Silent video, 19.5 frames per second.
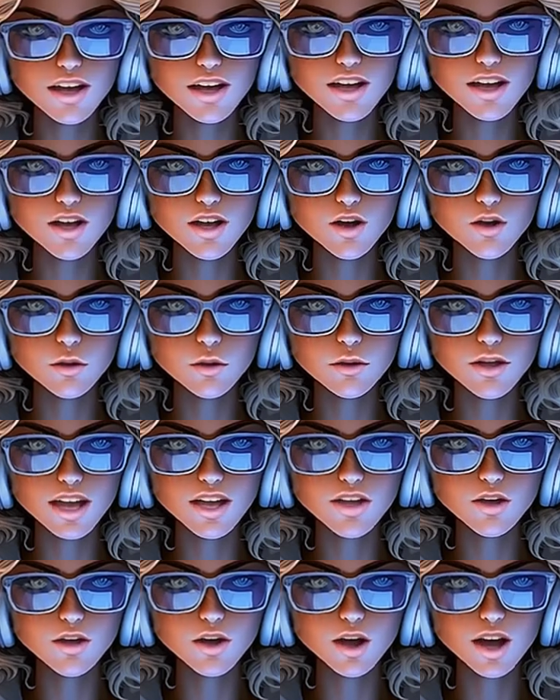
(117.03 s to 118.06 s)
Now you think
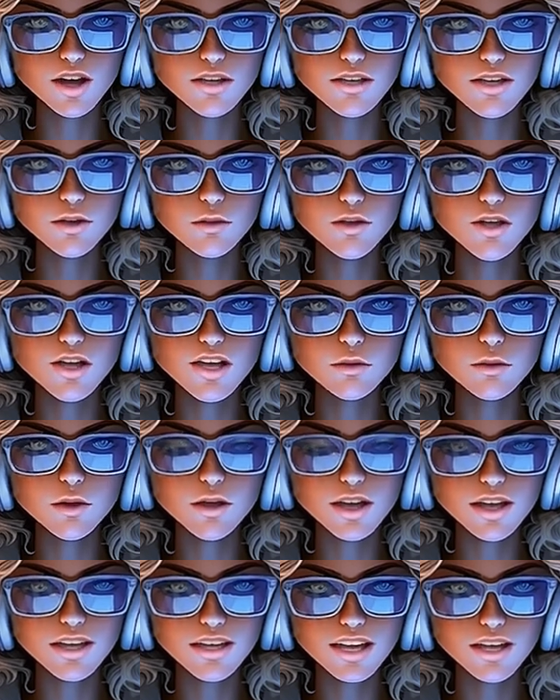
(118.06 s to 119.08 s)
it's cheap, and if
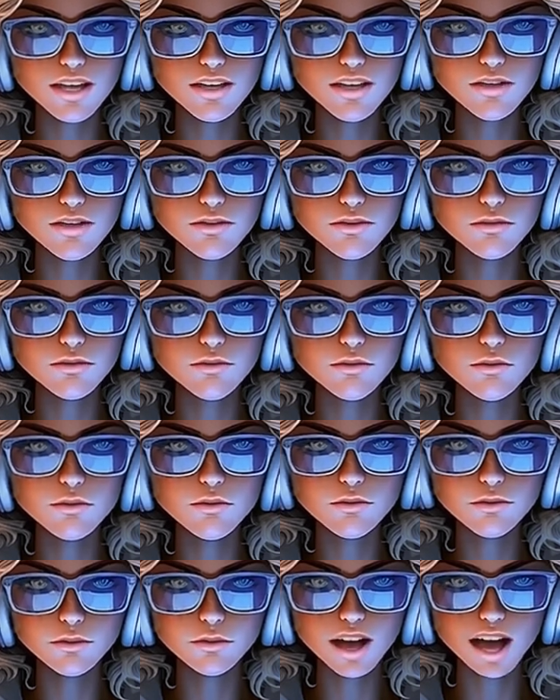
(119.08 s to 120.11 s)
you are in the market for a
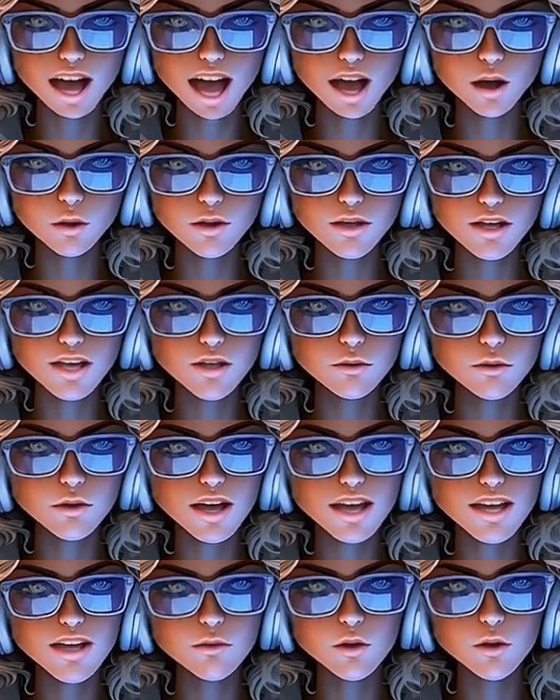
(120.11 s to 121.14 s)
black jacket at a
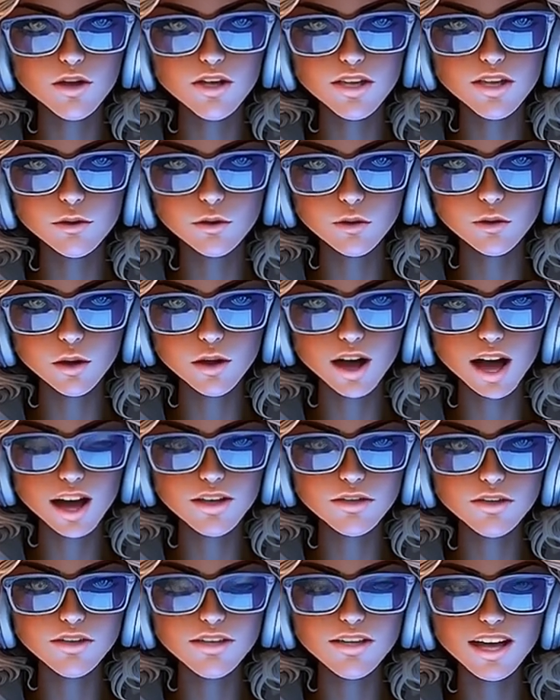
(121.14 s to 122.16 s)
reasonable
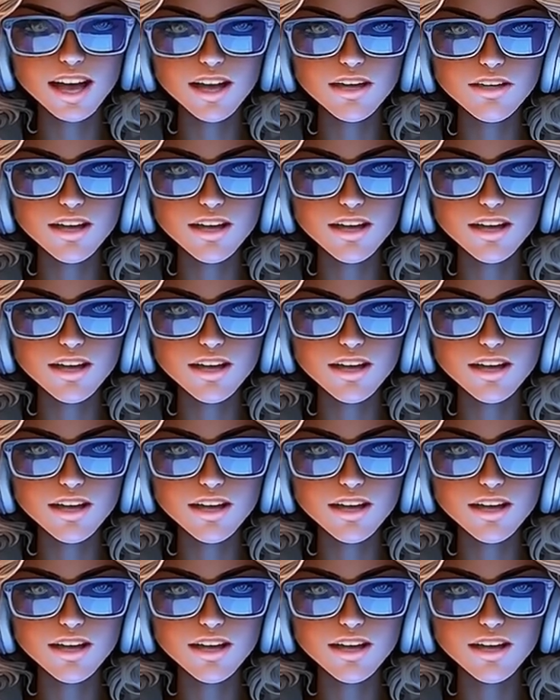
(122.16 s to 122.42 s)
price, there's a